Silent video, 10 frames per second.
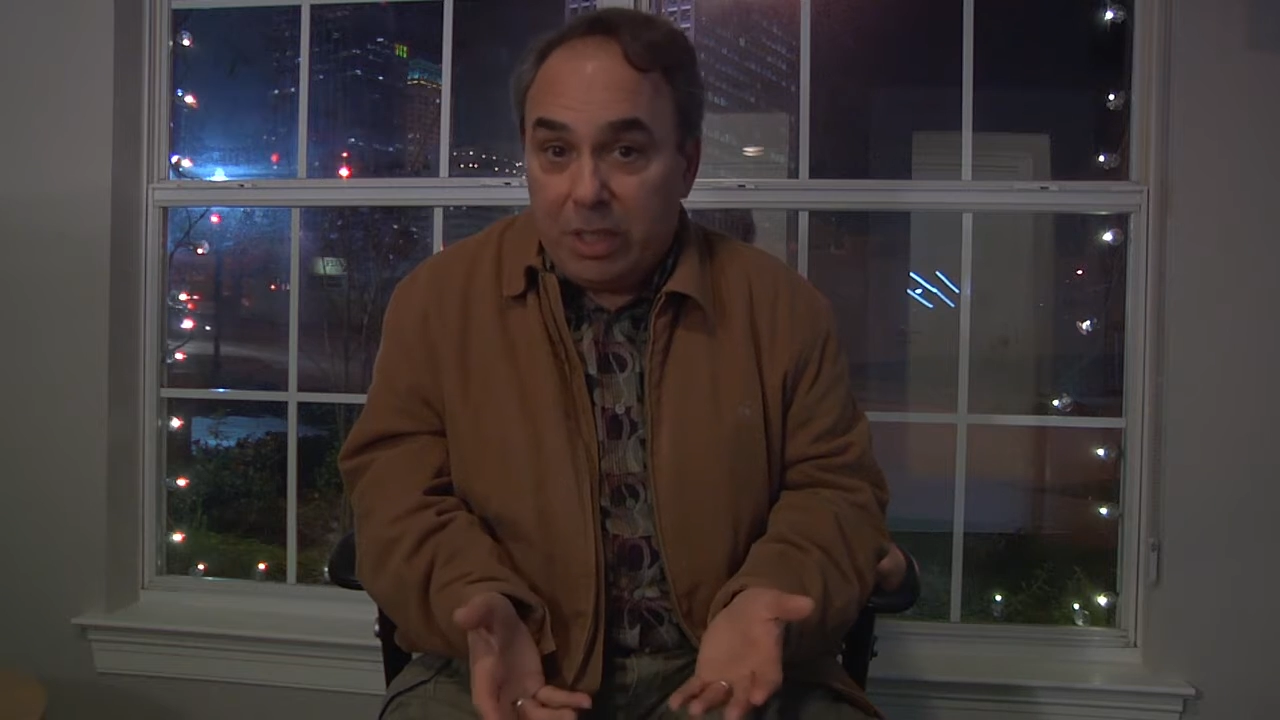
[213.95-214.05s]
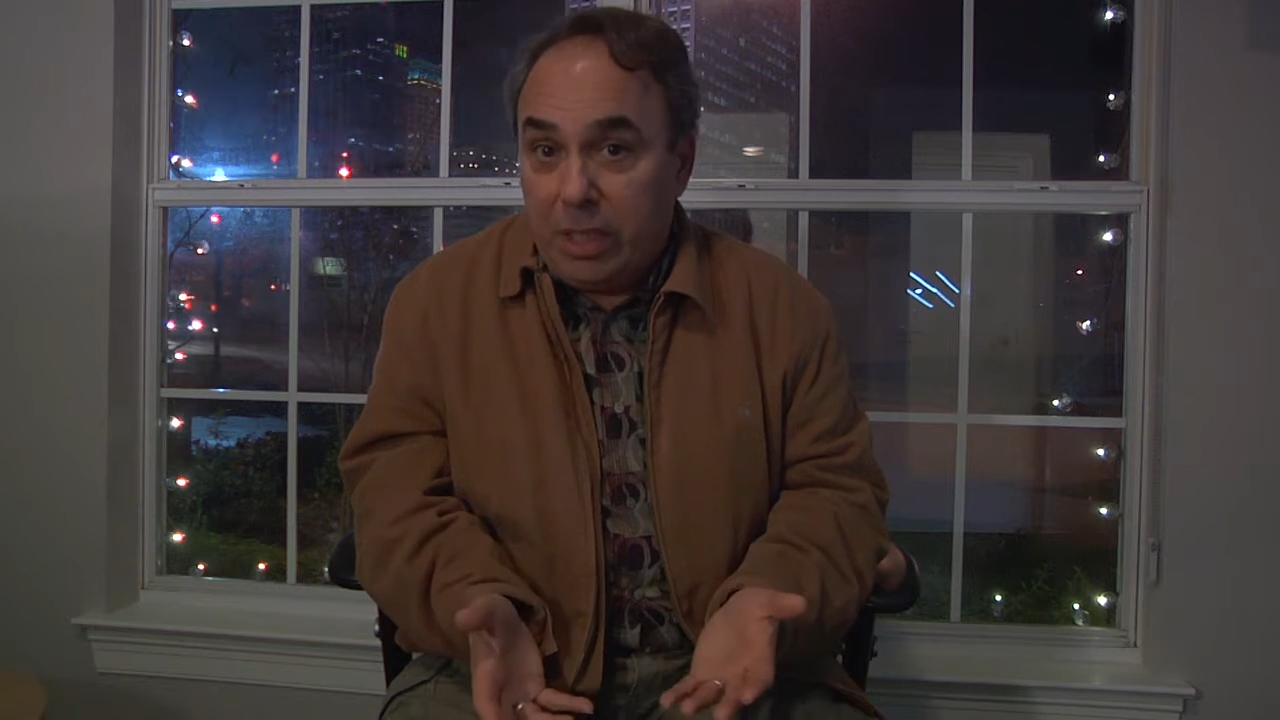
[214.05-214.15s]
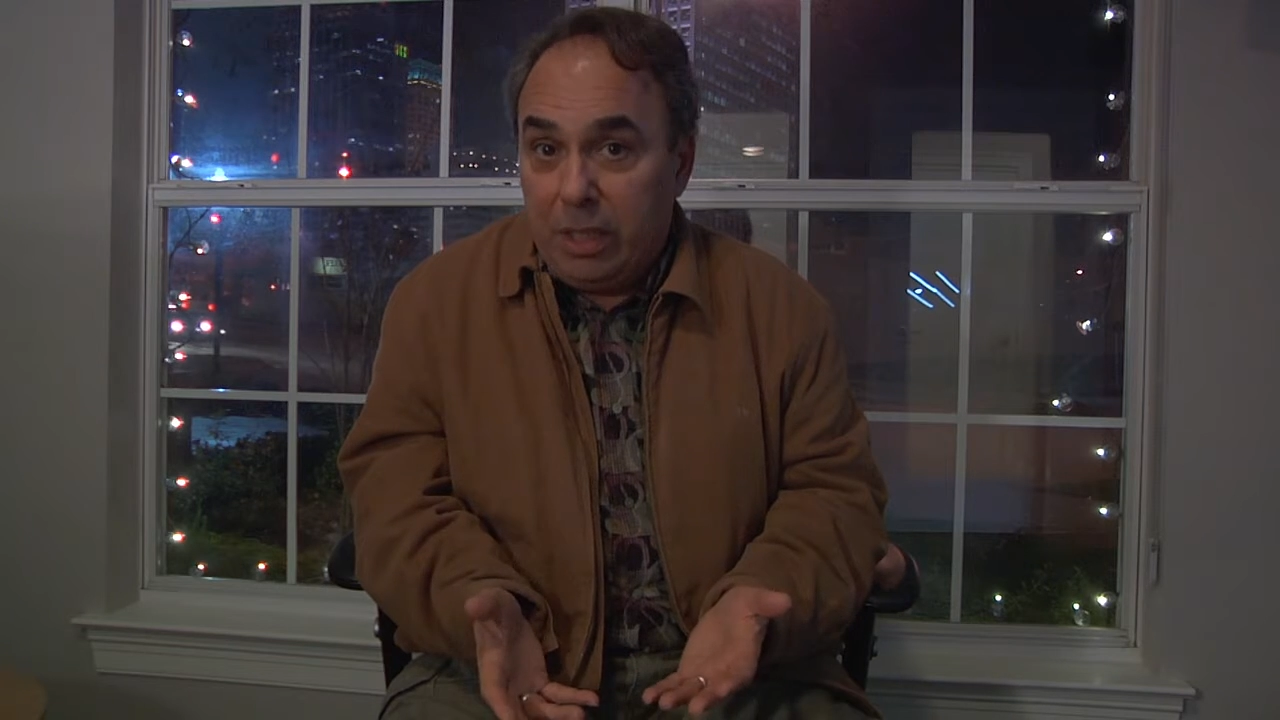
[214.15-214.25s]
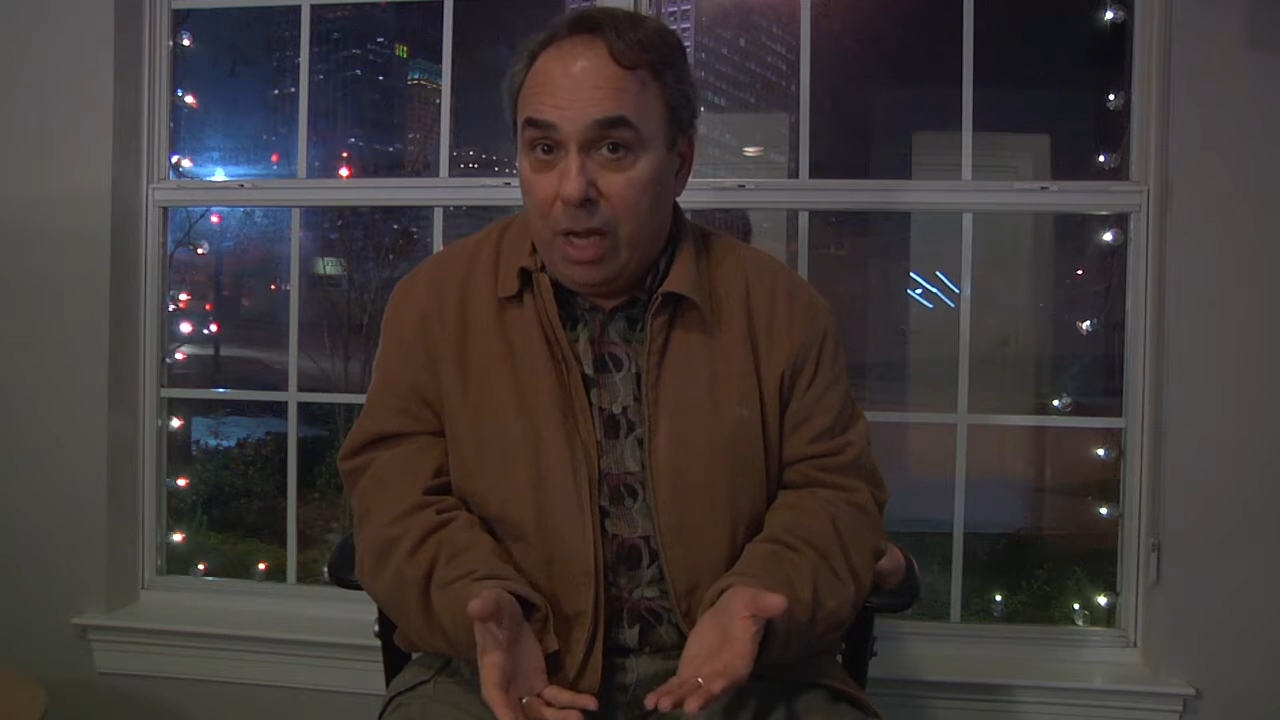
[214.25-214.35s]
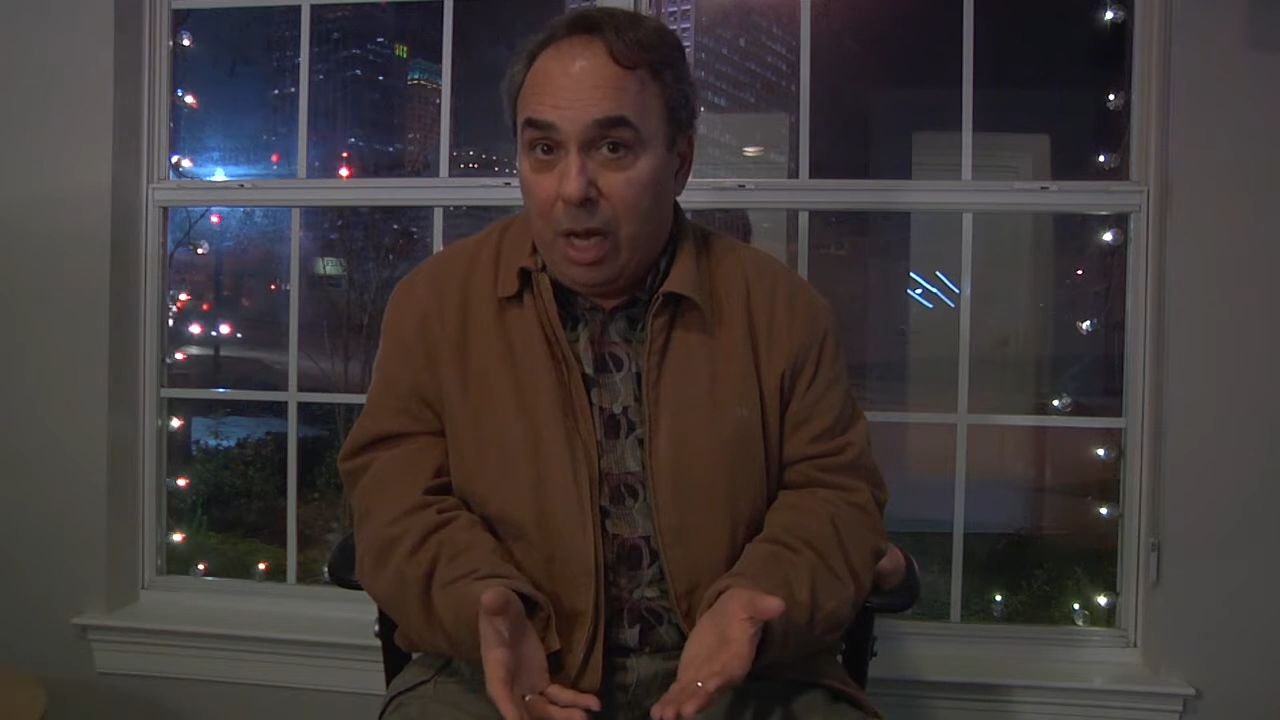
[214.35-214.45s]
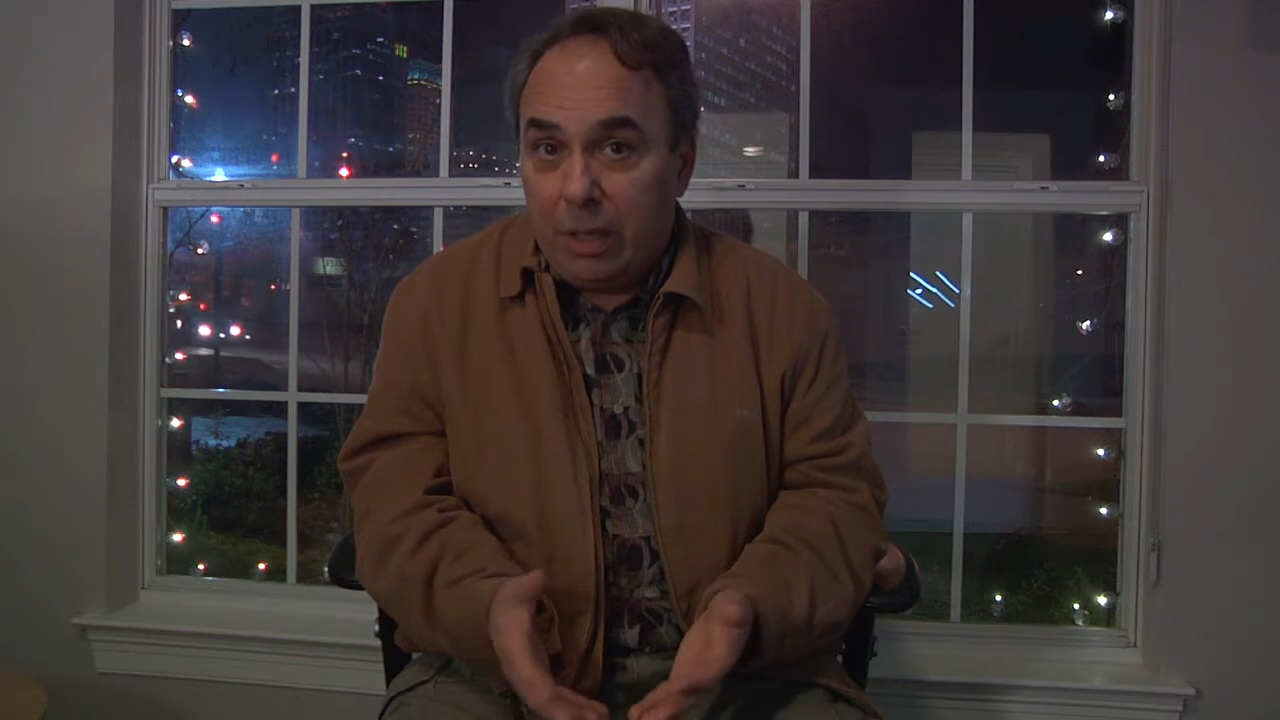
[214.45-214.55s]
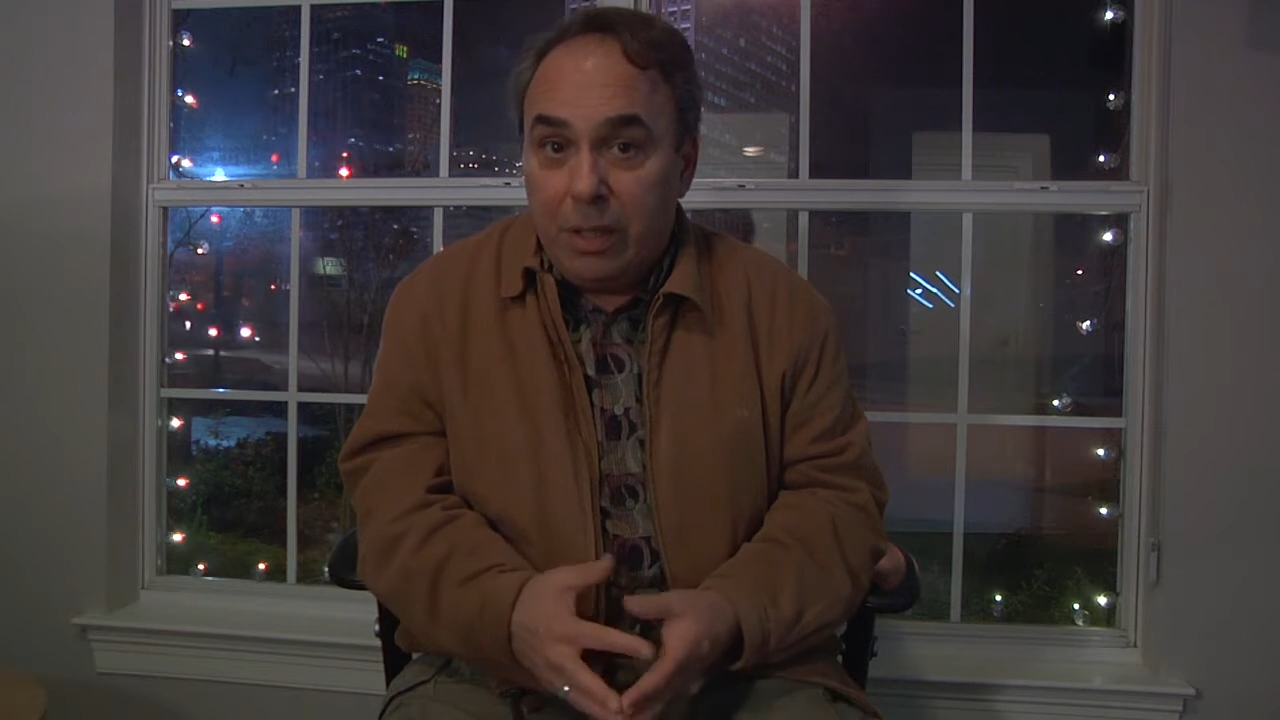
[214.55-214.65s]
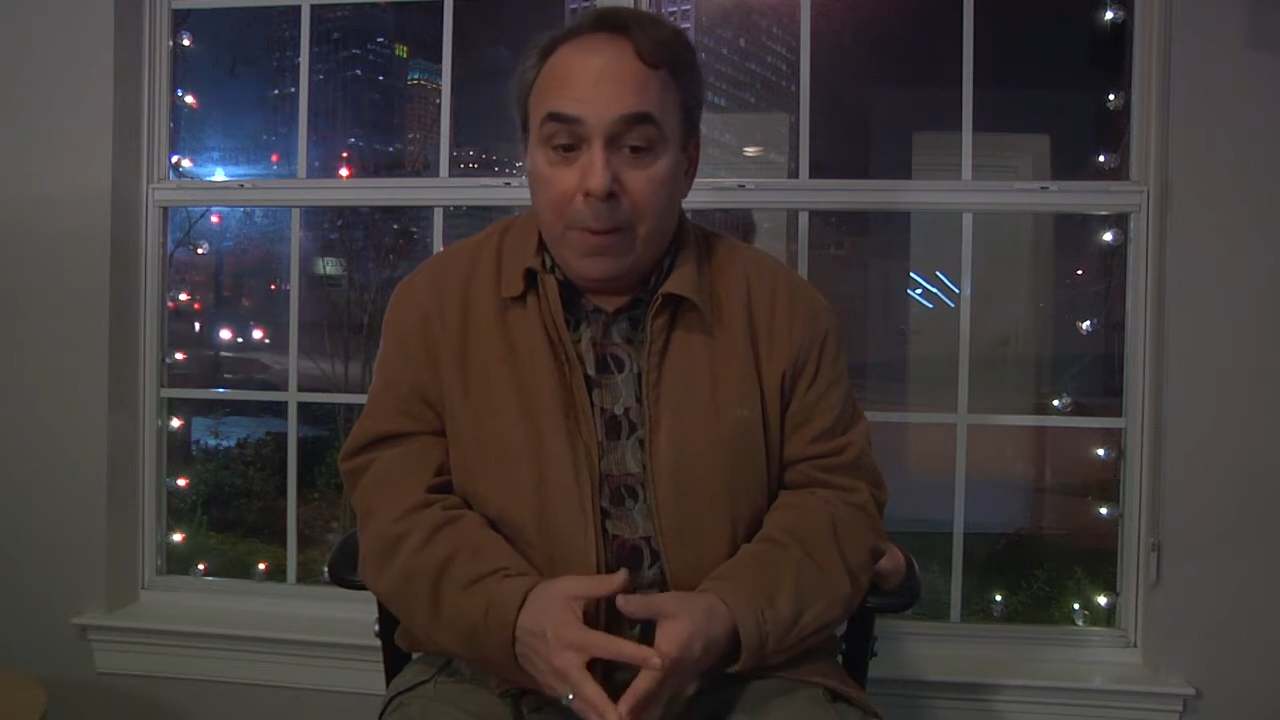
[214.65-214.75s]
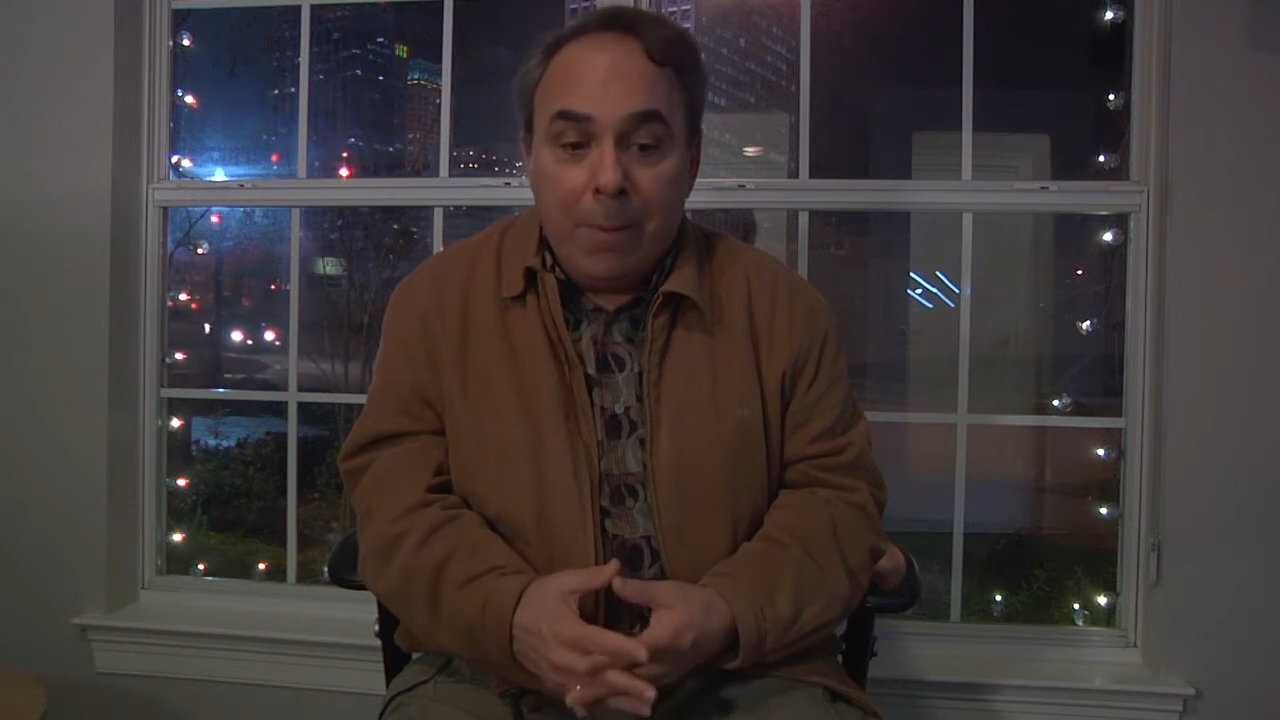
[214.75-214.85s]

to conduct.